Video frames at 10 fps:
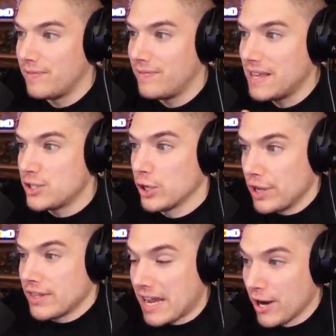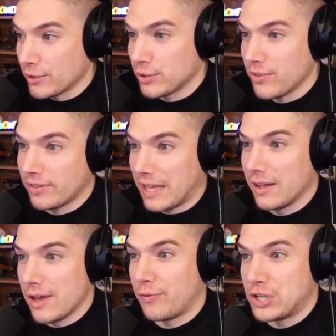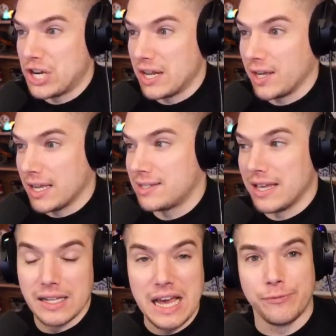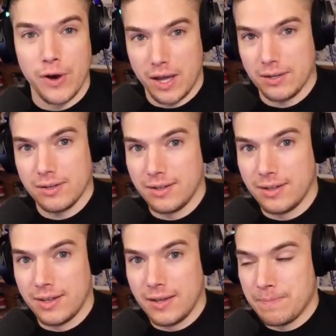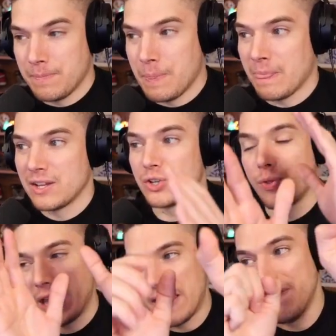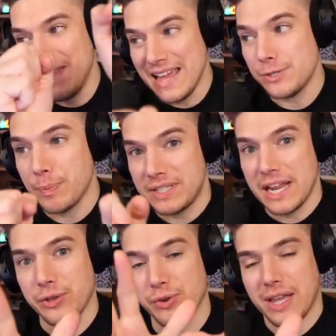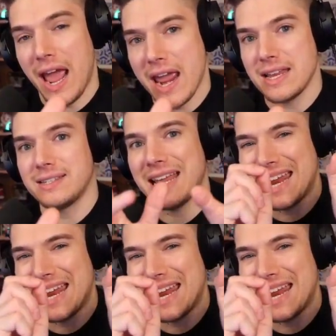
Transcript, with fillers: he's literally the character that the LF Vegeta gets the LF on. So in this particular case, it